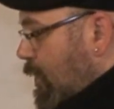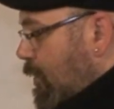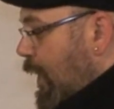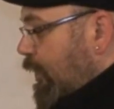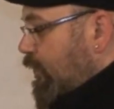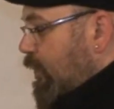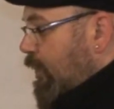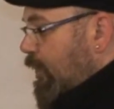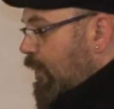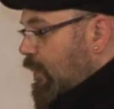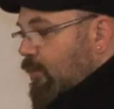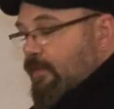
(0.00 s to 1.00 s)
Well, actually, you can
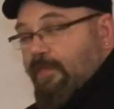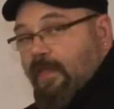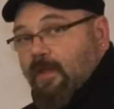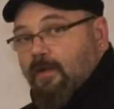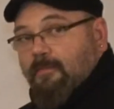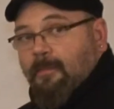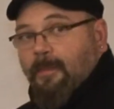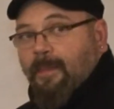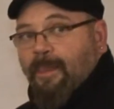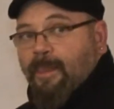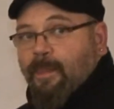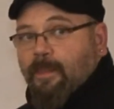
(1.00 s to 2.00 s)
hear it there.
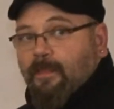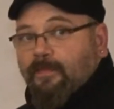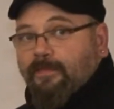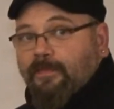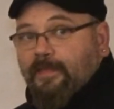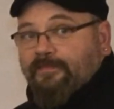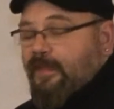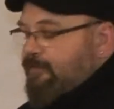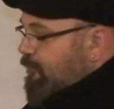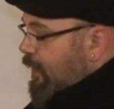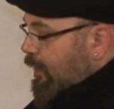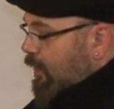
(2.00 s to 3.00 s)
That's not
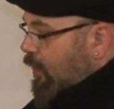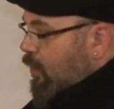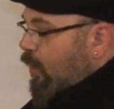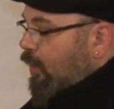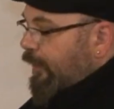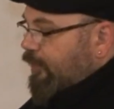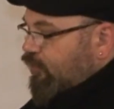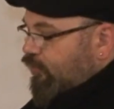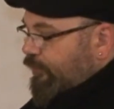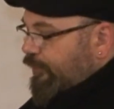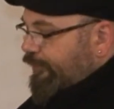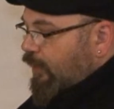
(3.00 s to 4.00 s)
even making a call. That's
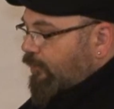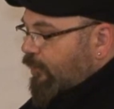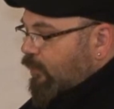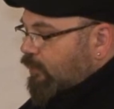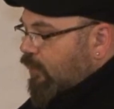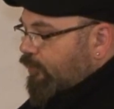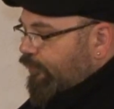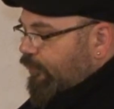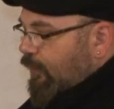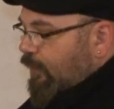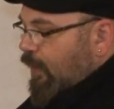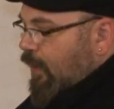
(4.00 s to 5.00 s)
just the cell phone close
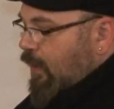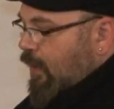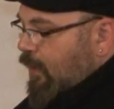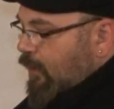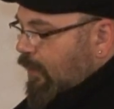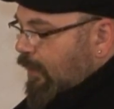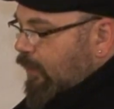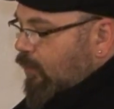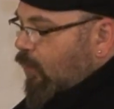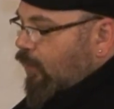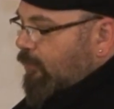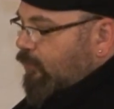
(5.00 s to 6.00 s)
to it, getting an
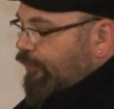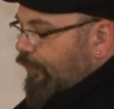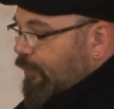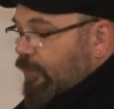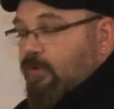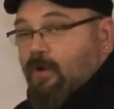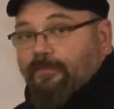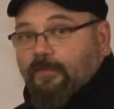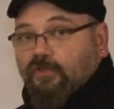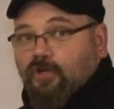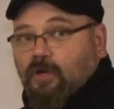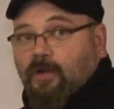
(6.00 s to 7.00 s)
audible tone and off the
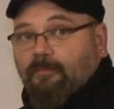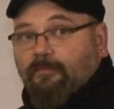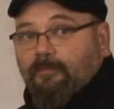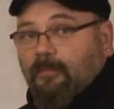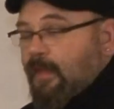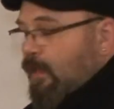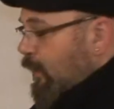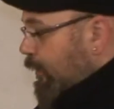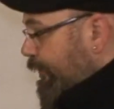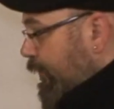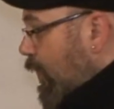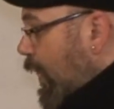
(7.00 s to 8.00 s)
chart.
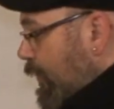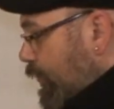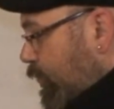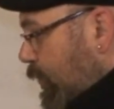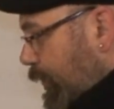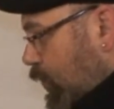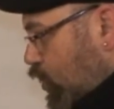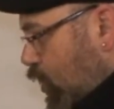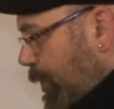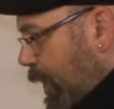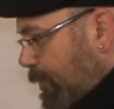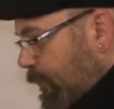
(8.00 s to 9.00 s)
So I just wanted to
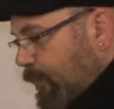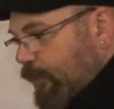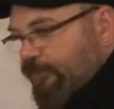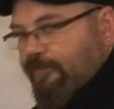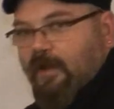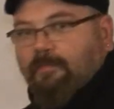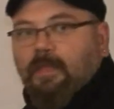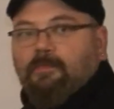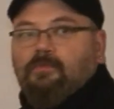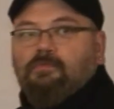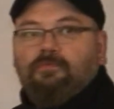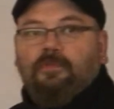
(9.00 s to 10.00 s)
show people, because a lot of
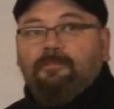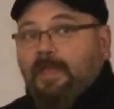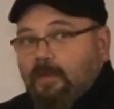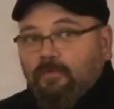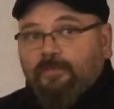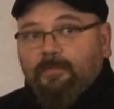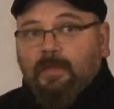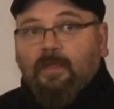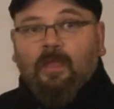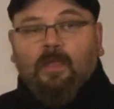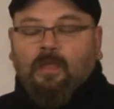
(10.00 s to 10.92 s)
people debate with me